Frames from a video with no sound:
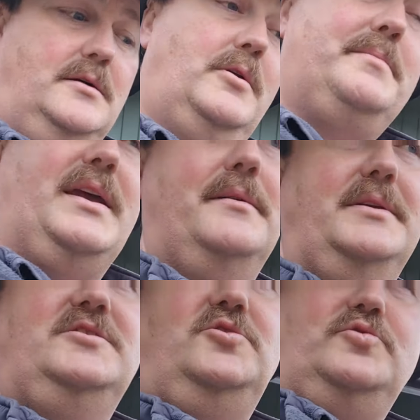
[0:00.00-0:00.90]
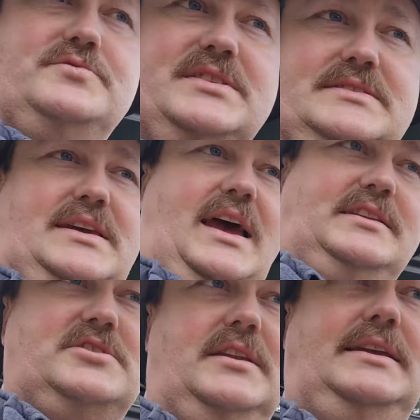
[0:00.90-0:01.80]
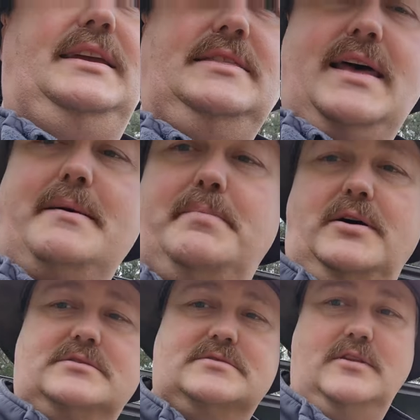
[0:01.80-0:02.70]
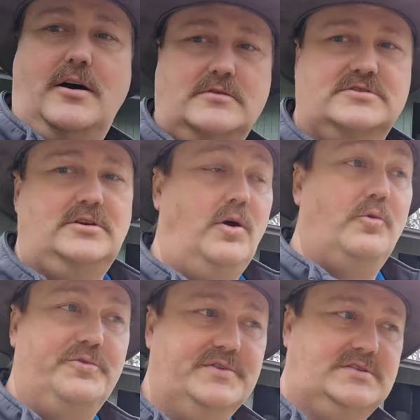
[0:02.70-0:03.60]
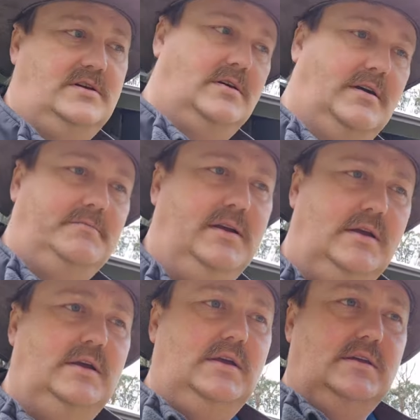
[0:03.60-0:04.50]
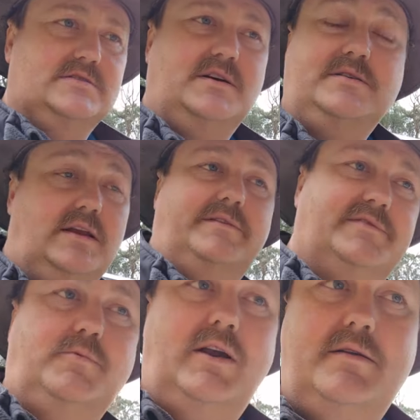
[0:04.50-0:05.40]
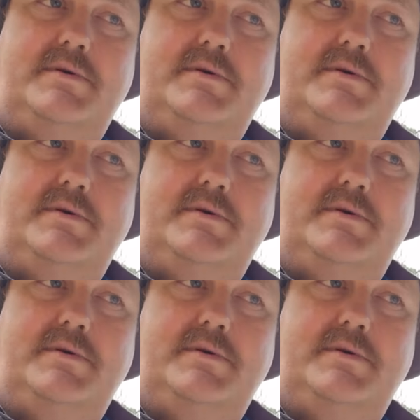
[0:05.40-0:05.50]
I want to be able to use it actually in that box locked all the time so I don't have to worry